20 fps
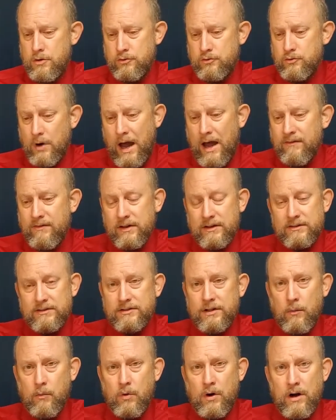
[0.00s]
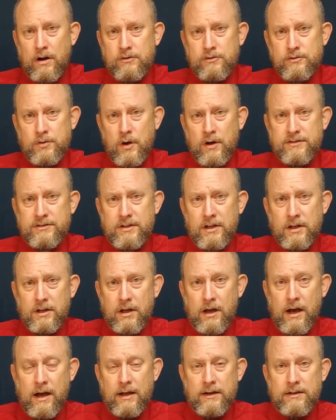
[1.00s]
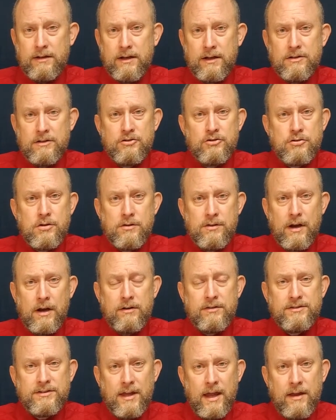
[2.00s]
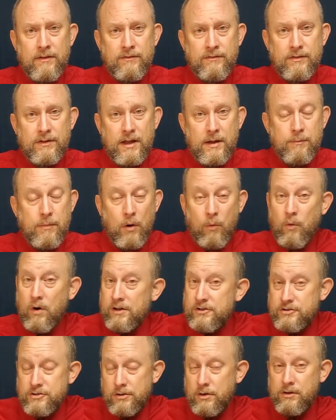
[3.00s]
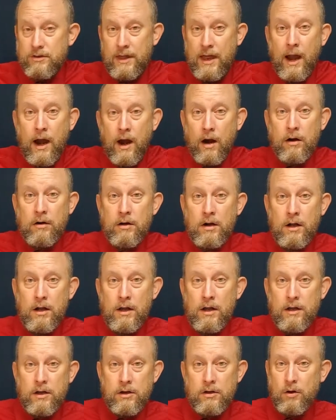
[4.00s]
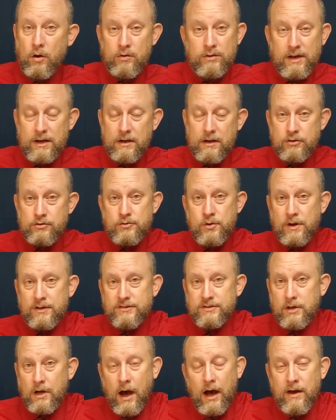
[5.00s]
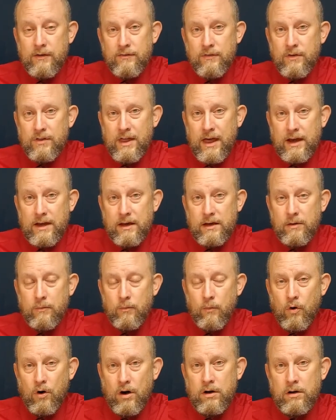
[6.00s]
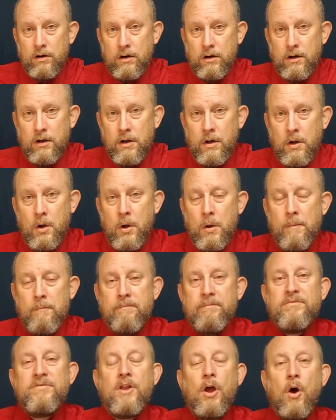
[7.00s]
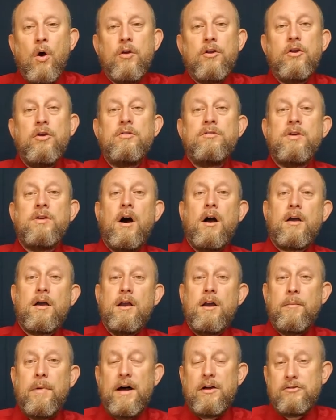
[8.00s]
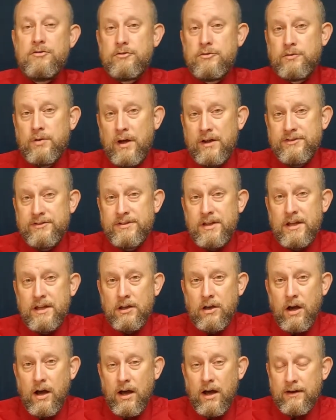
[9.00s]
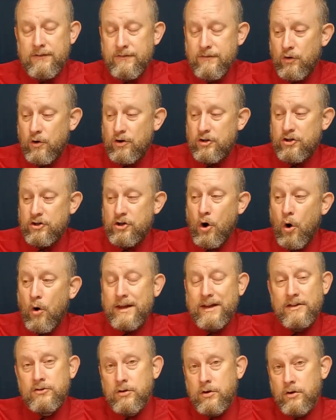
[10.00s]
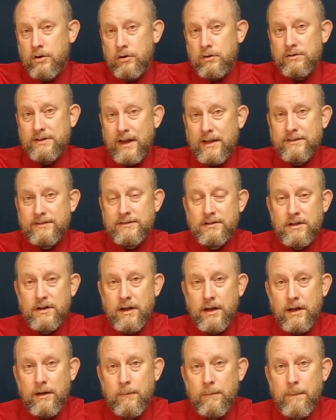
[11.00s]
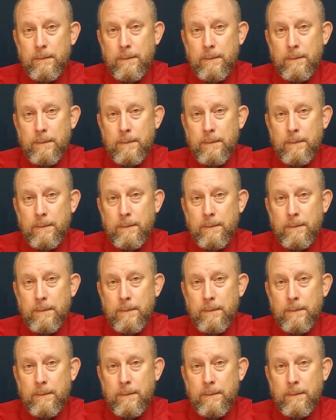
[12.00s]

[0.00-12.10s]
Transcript: driving somewhere and trusting God to get you there safely, but once you're there, you don't need to trust God for that anymore. No, you're talking about trusting God for your eternal destiny.